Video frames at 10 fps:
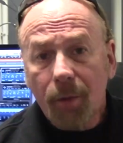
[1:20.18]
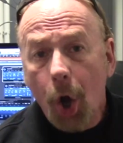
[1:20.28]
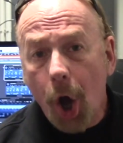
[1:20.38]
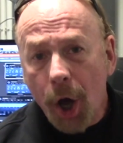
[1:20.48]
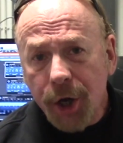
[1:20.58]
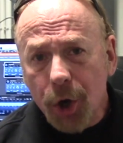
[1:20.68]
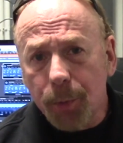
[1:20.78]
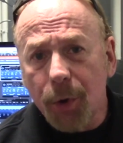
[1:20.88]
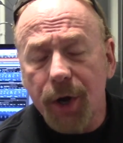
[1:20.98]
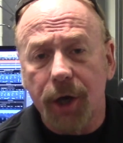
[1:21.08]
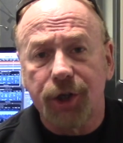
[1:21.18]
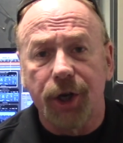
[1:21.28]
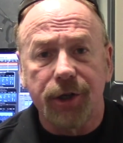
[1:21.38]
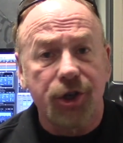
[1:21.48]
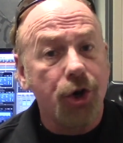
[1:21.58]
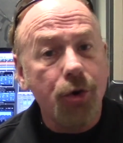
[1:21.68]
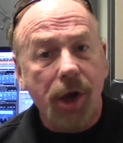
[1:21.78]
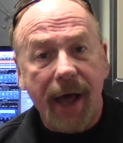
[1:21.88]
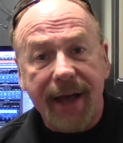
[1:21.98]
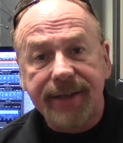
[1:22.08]
Audio production is a new
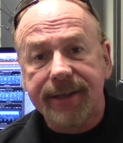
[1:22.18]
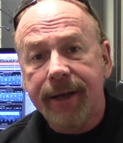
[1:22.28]
class,